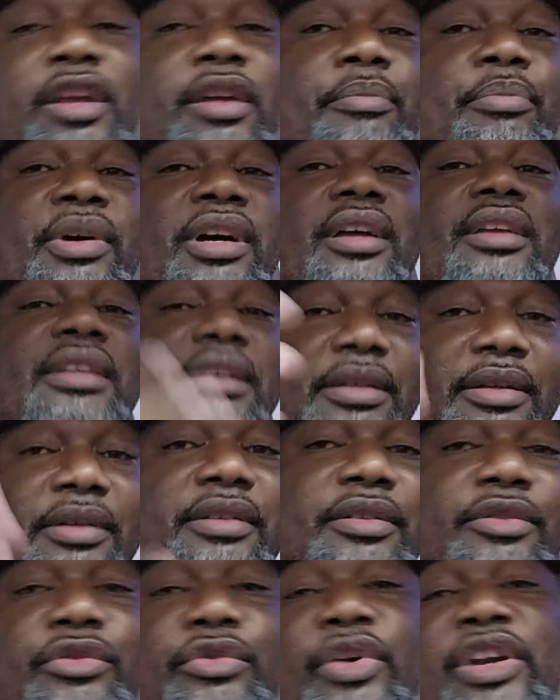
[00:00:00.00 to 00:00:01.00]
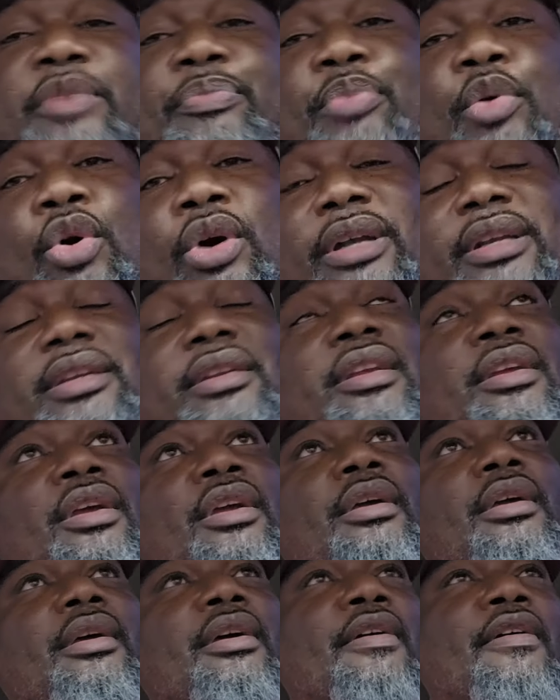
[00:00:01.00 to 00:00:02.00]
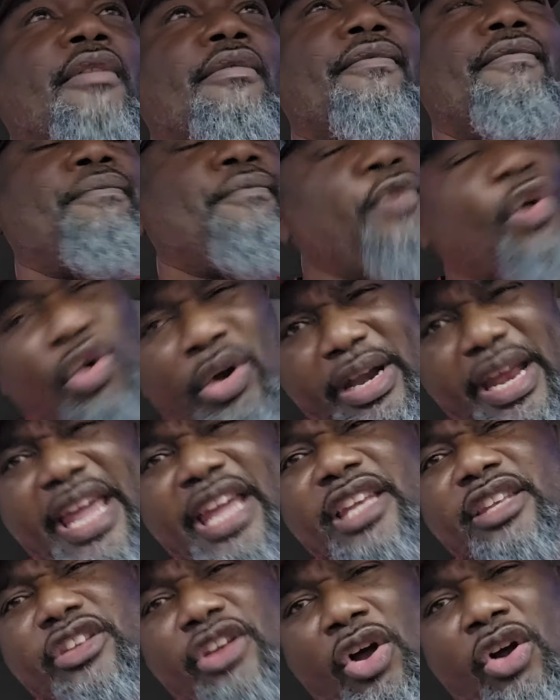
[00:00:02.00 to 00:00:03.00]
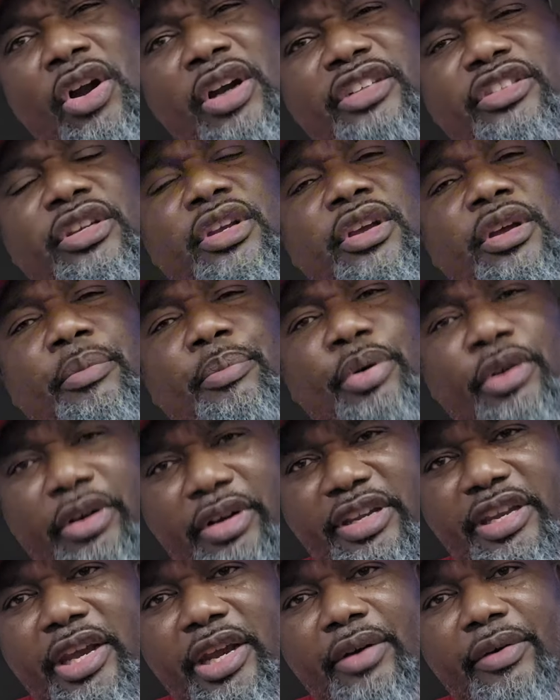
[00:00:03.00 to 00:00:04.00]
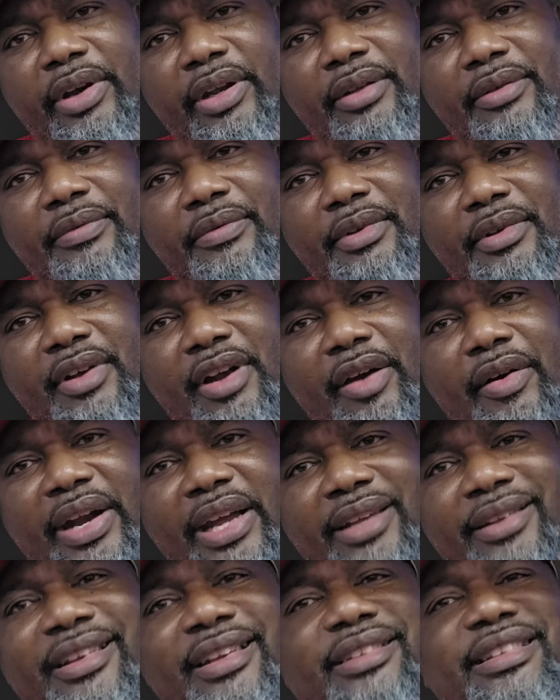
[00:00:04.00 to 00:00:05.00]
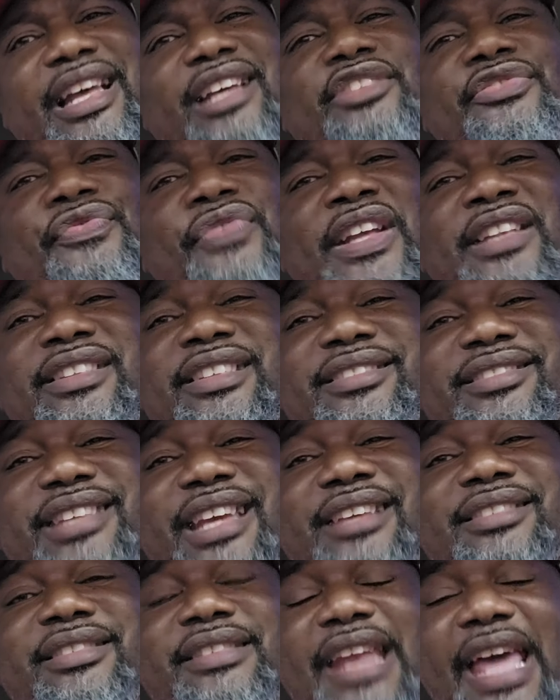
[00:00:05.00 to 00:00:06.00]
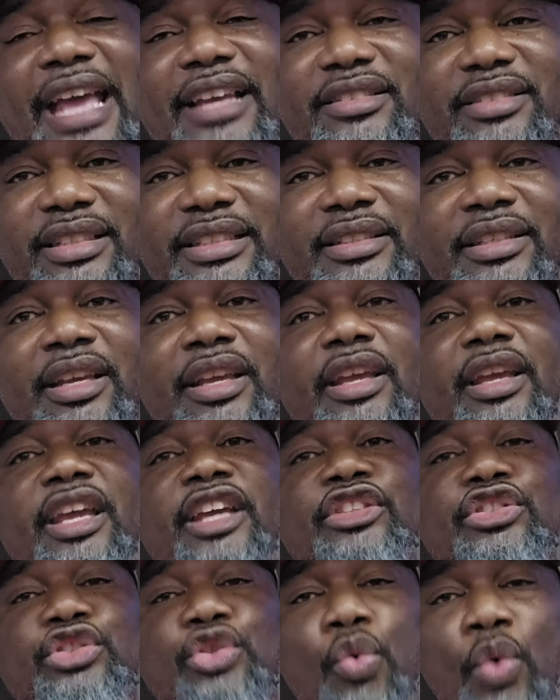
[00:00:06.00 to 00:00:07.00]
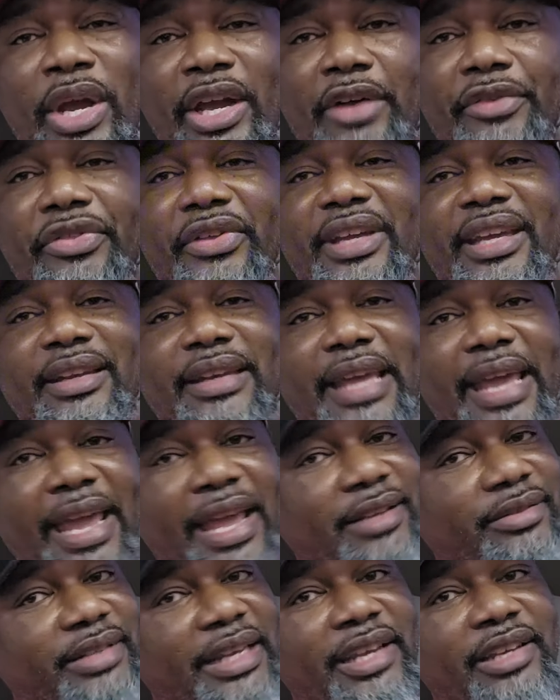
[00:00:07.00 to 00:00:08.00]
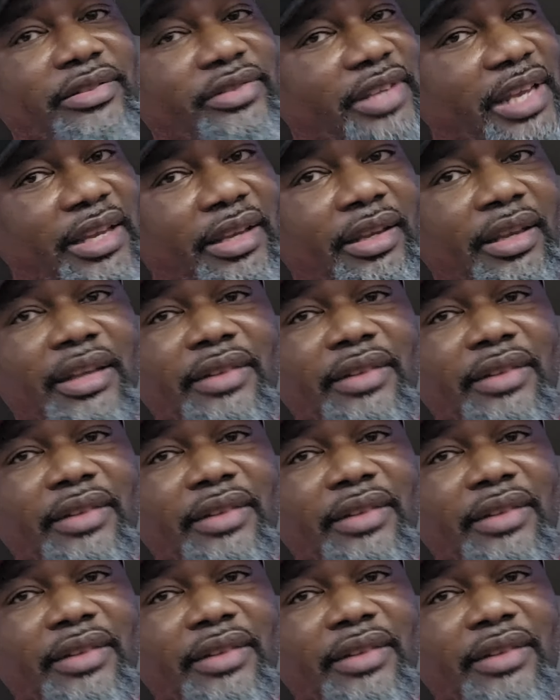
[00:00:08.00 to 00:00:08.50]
But 3.48 yards per carry, all right? That's 56th nationally and 12th in the SEC.